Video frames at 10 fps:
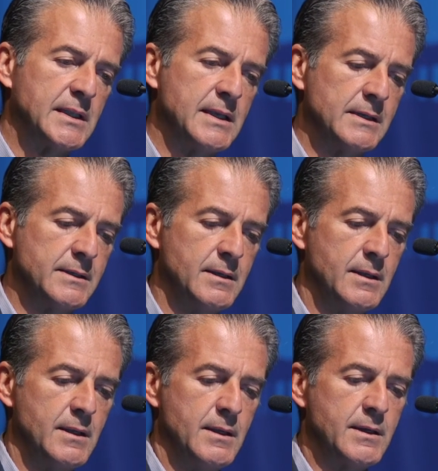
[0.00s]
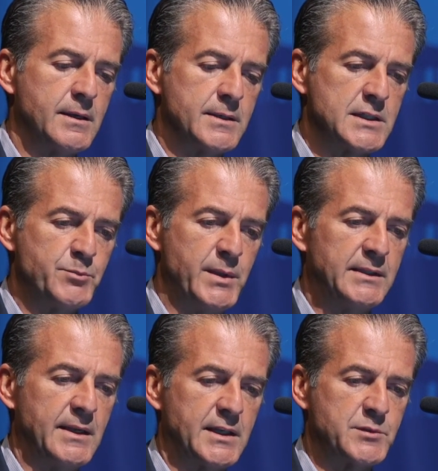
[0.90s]
Killen, increases
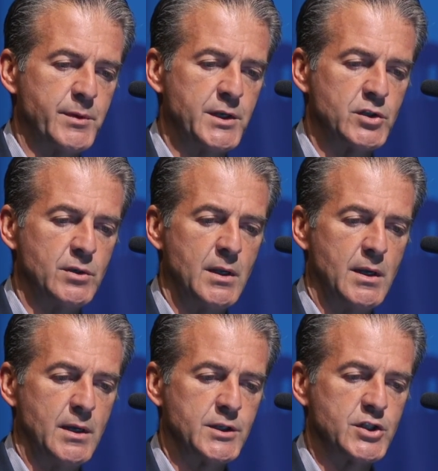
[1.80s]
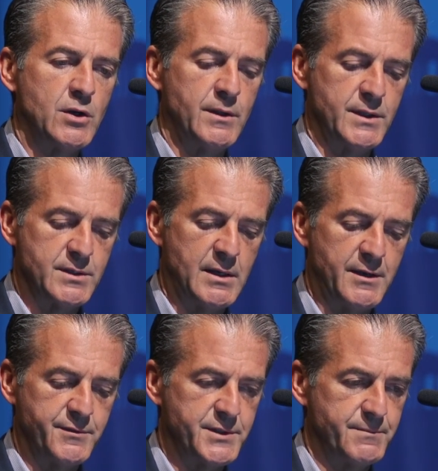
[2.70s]
p10 expression as shown in these
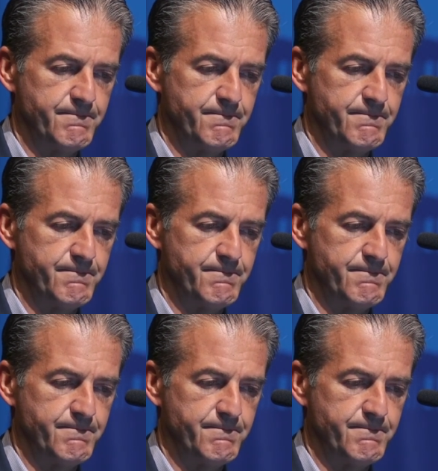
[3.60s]
graphs.